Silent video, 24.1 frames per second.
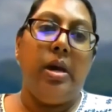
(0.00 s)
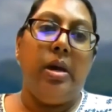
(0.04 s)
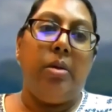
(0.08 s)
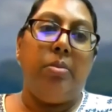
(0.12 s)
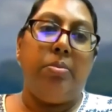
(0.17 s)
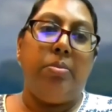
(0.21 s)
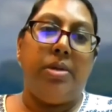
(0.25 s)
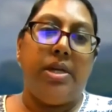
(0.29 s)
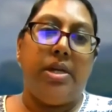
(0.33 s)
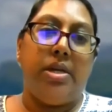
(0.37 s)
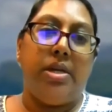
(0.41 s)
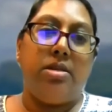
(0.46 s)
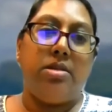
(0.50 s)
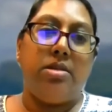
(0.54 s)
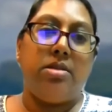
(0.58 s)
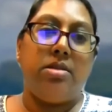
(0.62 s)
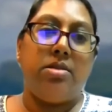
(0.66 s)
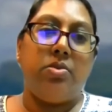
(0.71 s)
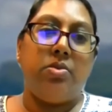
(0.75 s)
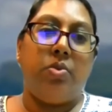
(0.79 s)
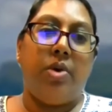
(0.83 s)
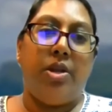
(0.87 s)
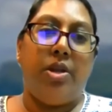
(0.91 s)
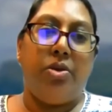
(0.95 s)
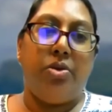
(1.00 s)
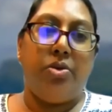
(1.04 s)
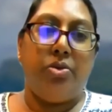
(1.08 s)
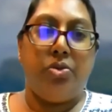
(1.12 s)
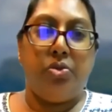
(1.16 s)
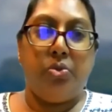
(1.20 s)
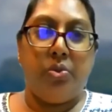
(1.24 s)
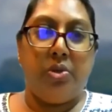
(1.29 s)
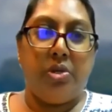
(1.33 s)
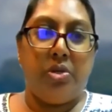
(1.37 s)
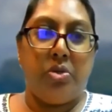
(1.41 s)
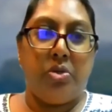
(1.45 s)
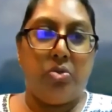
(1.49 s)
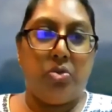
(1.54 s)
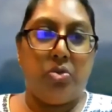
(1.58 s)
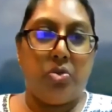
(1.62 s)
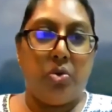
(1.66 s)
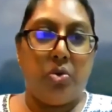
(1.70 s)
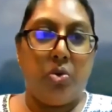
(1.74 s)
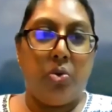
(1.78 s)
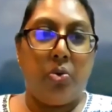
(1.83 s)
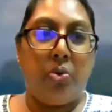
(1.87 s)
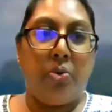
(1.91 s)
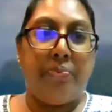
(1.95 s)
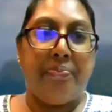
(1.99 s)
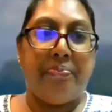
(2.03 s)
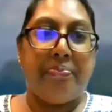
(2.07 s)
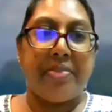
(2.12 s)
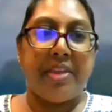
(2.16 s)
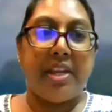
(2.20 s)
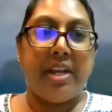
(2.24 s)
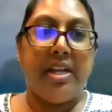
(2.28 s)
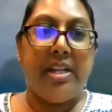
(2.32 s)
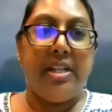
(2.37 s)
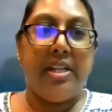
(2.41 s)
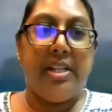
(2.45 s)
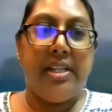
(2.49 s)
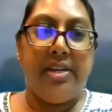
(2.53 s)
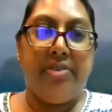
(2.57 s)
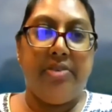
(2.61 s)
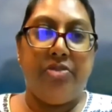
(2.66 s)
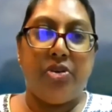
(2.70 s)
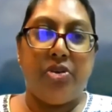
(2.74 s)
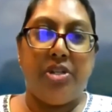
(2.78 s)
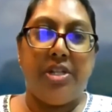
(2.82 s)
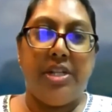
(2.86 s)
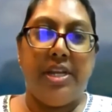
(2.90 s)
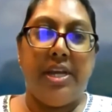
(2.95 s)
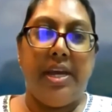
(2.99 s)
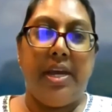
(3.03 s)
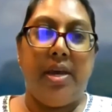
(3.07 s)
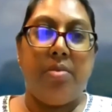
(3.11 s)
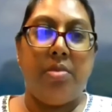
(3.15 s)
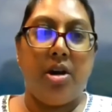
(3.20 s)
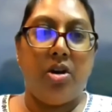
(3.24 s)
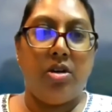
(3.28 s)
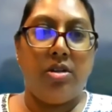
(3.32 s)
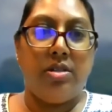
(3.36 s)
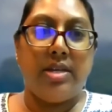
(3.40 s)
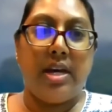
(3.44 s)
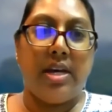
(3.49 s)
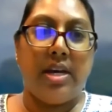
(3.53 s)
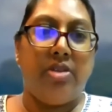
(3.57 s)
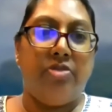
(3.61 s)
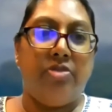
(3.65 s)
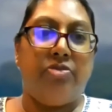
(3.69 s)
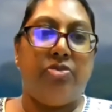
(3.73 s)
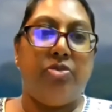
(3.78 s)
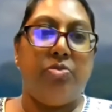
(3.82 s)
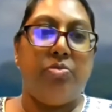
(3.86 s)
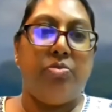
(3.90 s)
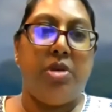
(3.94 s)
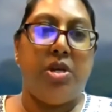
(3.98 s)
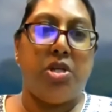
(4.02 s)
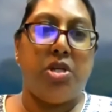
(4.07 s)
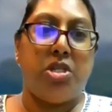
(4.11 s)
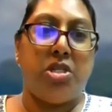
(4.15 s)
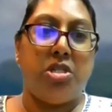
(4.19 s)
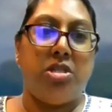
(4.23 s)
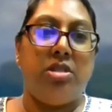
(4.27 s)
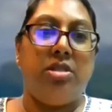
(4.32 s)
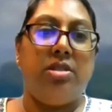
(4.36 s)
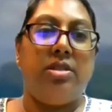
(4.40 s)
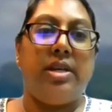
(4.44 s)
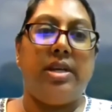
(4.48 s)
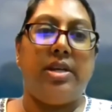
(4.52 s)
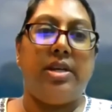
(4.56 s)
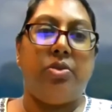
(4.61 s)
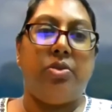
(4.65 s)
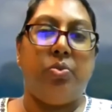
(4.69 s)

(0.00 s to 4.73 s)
Please, when you're doing so, leave your name and contact information